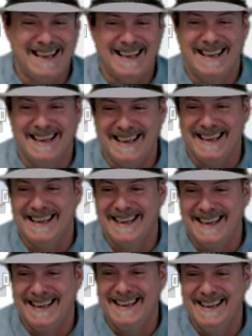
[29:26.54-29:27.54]
that
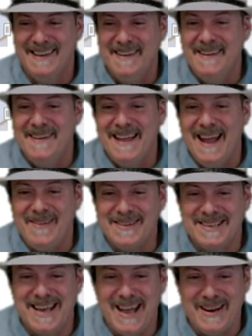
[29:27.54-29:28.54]

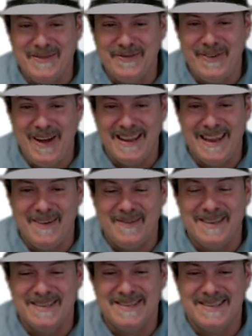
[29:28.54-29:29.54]
was kind of fun. That
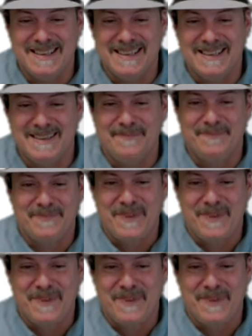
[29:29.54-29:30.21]
was uh,